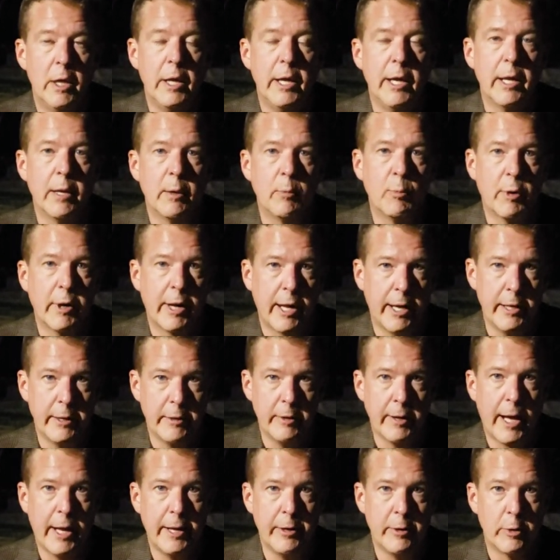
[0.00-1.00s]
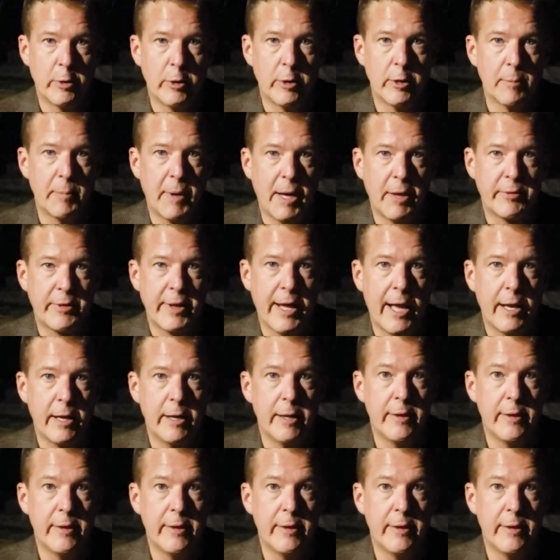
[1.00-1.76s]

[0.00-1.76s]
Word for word: and when I'd, I'd heard about that.